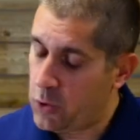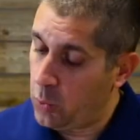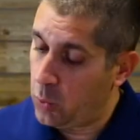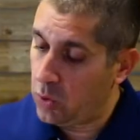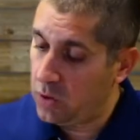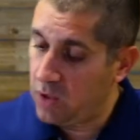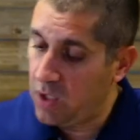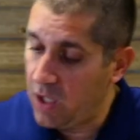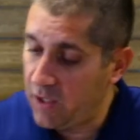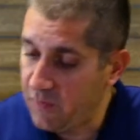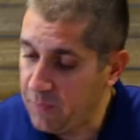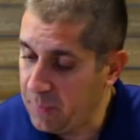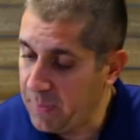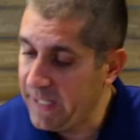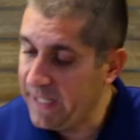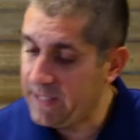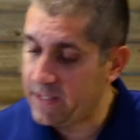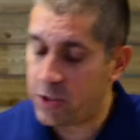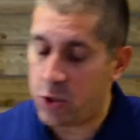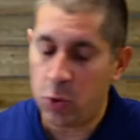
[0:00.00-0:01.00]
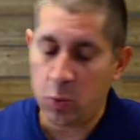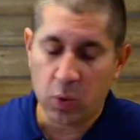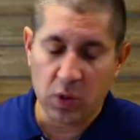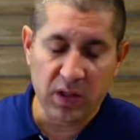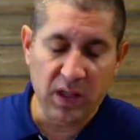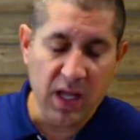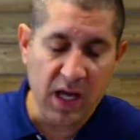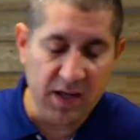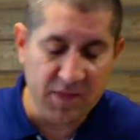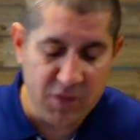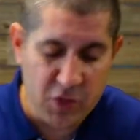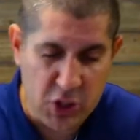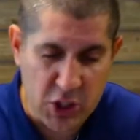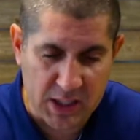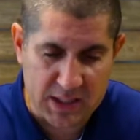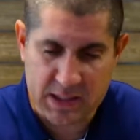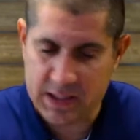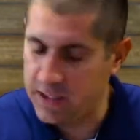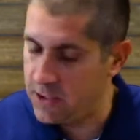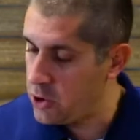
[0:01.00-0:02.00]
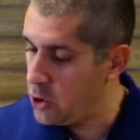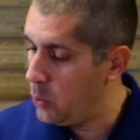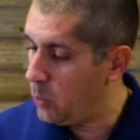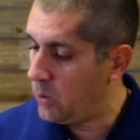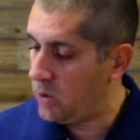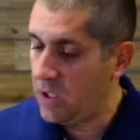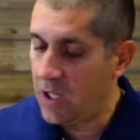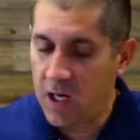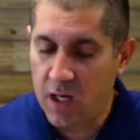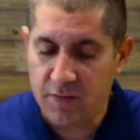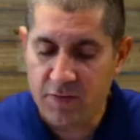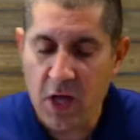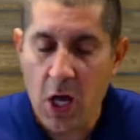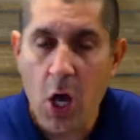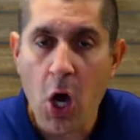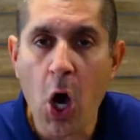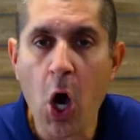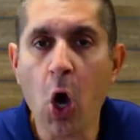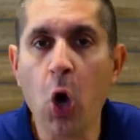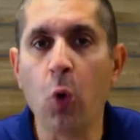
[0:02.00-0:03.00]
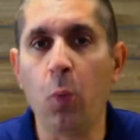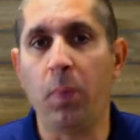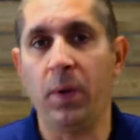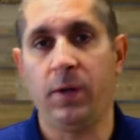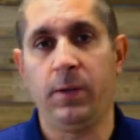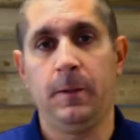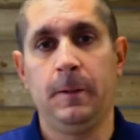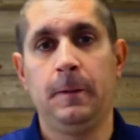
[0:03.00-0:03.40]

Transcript: You will love peace. You will love justice. You will love hope.